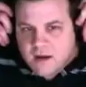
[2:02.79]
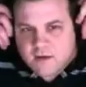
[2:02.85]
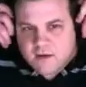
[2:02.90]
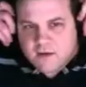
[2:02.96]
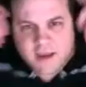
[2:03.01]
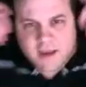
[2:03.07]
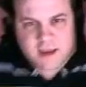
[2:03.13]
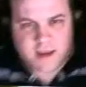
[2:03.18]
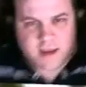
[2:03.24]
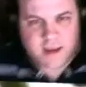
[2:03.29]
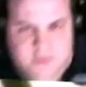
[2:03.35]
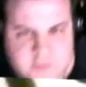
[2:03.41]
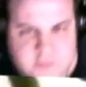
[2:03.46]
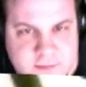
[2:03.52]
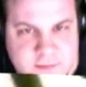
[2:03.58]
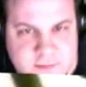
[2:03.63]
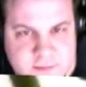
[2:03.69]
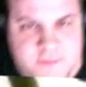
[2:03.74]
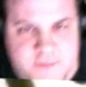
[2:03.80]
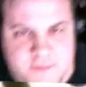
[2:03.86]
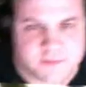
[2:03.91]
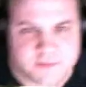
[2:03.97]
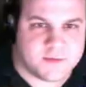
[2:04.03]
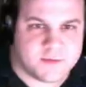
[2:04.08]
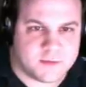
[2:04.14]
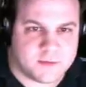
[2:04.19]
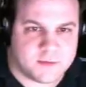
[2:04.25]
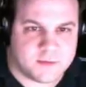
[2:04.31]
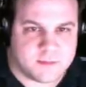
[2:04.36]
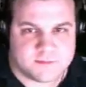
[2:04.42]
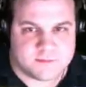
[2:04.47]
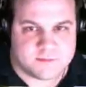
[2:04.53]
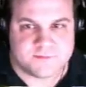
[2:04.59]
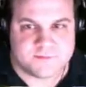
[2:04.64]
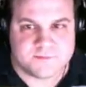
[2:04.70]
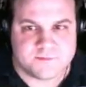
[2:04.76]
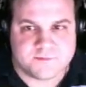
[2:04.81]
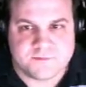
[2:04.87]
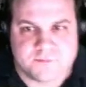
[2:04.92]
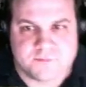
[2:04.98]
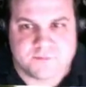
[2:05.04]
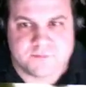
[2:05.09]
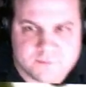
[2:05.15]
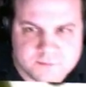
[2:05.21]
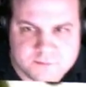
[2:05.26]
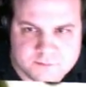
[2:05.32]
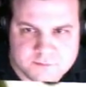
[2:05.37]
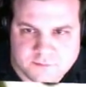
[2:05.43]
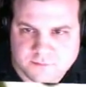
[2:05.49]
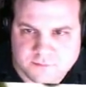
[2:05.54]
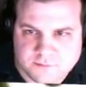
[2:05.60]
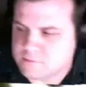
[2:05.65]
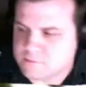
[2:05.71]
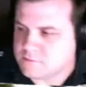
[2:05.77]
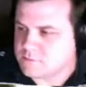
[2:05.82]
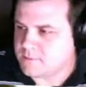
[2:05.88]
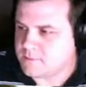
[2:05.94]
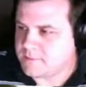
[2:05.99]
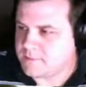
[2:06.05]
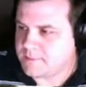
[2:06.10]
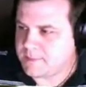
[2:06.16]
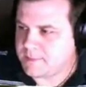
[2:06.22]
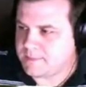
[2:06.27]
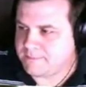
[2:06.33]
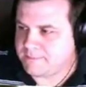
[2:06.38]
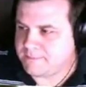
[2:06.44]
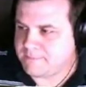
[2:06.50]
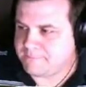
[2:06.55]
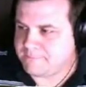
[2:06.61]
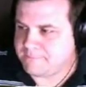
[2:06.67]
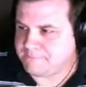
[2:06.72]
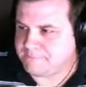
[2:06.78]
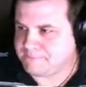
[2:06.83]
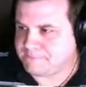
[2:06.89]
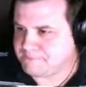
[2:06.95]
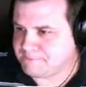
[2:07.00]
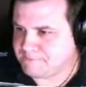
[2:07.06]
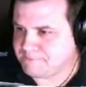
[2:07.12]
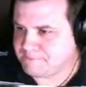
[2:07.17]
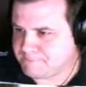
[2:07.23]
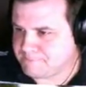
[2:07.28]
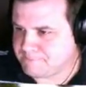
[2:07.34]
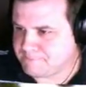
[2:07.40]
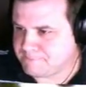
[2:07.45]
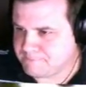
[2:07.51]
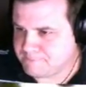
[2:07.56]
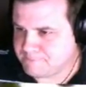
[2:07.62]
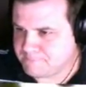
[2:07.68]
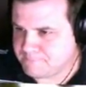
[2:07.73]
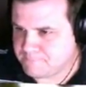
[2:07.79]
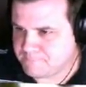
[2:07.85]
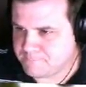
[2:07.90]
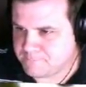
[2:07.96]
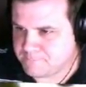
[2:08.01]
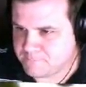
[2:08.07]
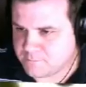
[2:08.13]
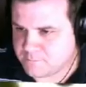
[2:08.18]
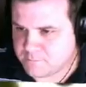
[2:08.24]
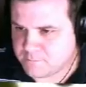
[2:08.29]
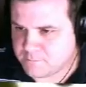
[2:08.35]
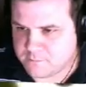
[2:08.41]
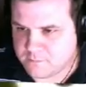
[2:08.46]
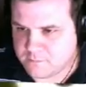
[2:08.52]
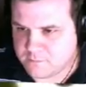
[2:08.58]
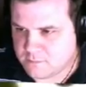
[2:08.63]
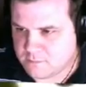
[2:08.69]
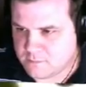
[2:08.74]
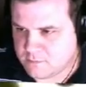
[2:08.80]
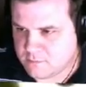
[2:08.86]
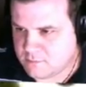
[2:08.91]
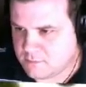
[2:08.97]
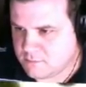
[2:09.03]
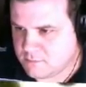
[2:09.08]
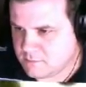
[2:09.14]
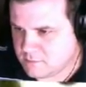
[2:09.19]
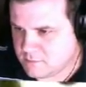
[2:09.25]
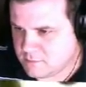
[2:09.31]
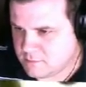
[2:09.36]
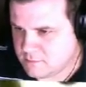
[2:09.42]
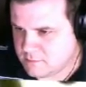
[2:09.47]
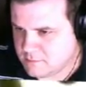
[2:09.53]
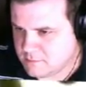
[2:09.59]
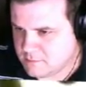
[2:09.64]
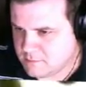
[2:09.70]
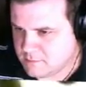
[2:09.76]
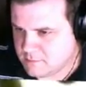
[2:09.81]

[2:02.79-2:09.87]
(silence)